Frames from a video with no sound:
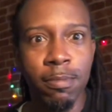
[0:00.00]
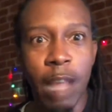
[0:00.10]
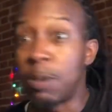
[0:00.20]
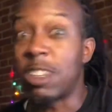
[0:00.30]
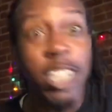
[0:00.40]

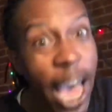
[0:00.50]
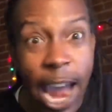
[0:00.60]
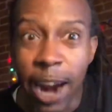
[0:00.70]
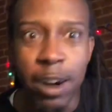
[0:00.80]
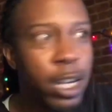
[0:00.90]
They were
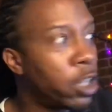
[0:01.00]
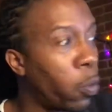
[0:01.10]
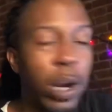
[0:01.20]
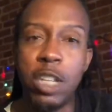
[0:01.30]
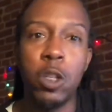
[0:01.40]
scared
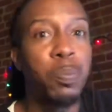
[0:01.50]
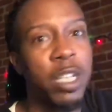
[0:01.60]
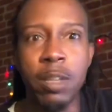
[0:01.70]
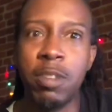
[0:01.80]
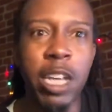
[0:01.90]
to really just
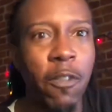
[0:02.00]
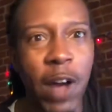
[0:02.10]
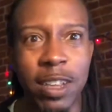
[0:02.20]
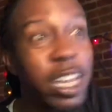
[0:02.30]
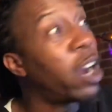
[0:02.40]
put themselves
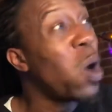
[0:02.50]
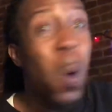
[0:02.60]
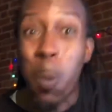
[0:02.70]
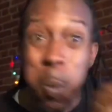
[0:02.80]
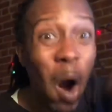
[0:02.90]
out there,
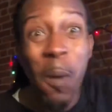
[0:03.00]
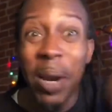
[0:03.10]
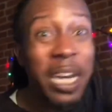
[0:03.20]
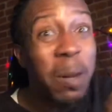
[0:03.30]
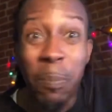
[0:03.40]

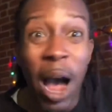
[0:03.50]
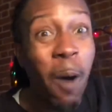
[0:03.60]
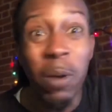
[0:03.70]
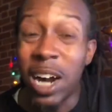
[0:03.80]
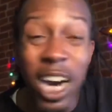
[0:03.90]
worrying
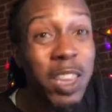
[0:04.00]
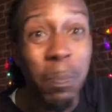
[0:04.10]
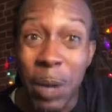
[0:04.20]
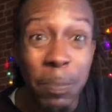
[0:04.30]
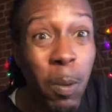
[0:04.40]
about what other
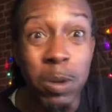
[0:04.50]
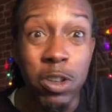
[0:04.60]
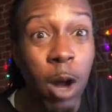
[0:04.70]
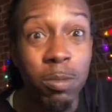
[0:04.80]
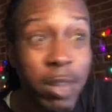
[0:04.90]
people was
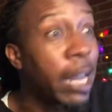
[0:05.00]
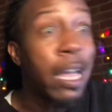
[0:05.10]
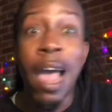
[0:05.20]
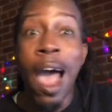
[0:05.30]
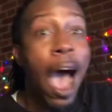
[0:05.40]
going to think.